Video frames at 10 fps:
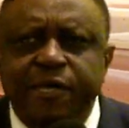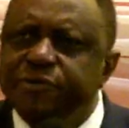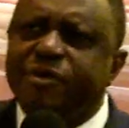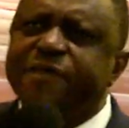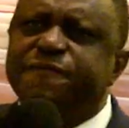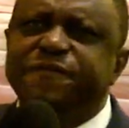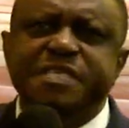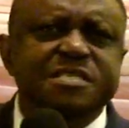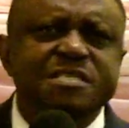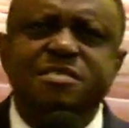You can
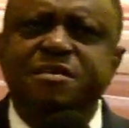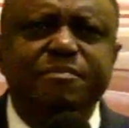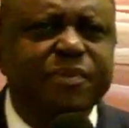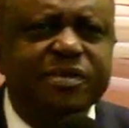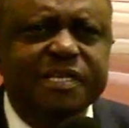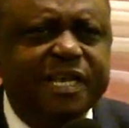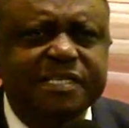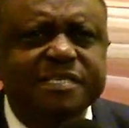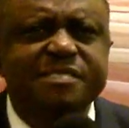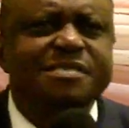visit somebody that
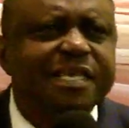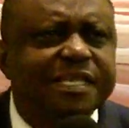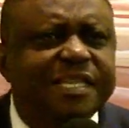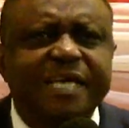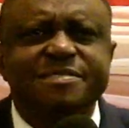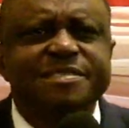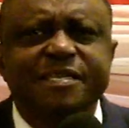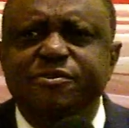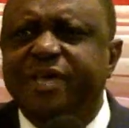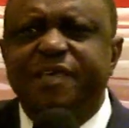is sick. That's
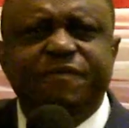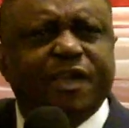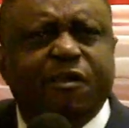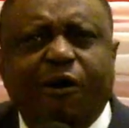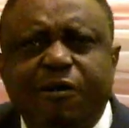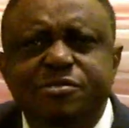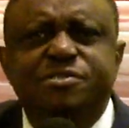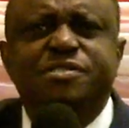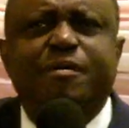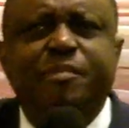seed. You can give a call to
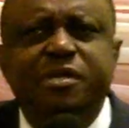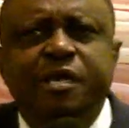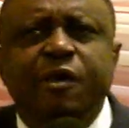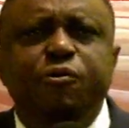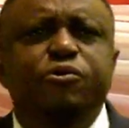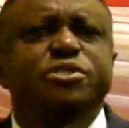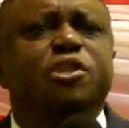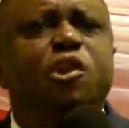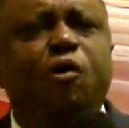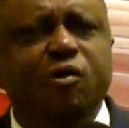somebody who is
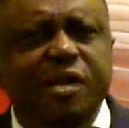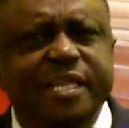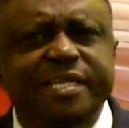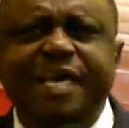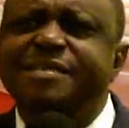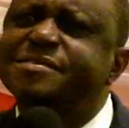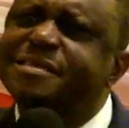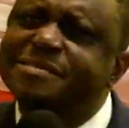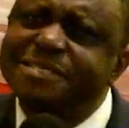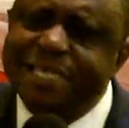lonely. That is
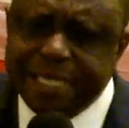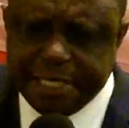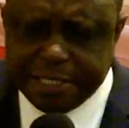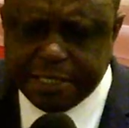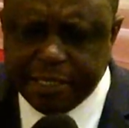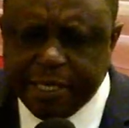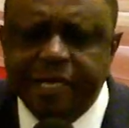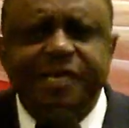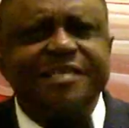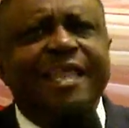a seed.
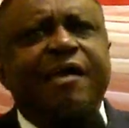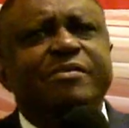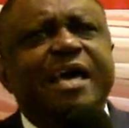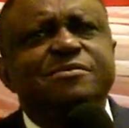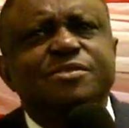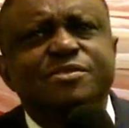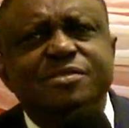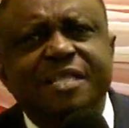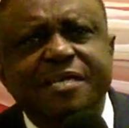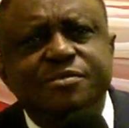Now, that
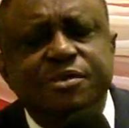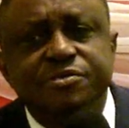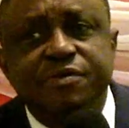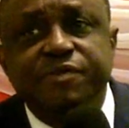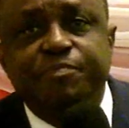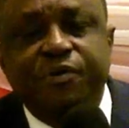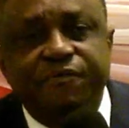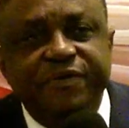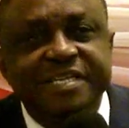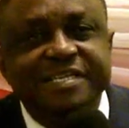sons of the
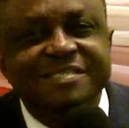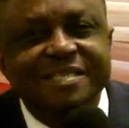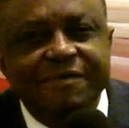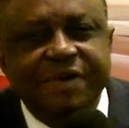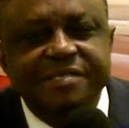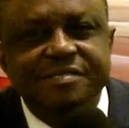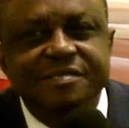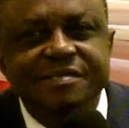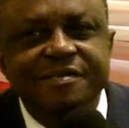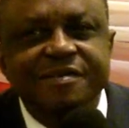prophet, the servant
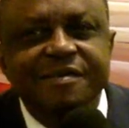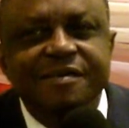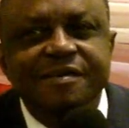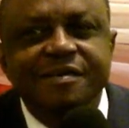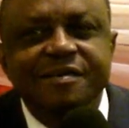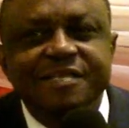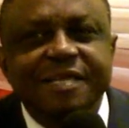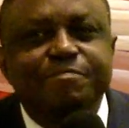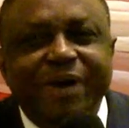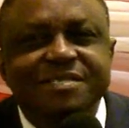
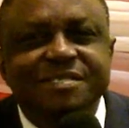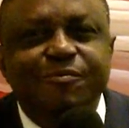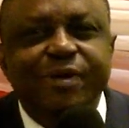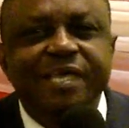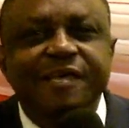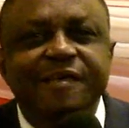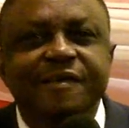that passed away,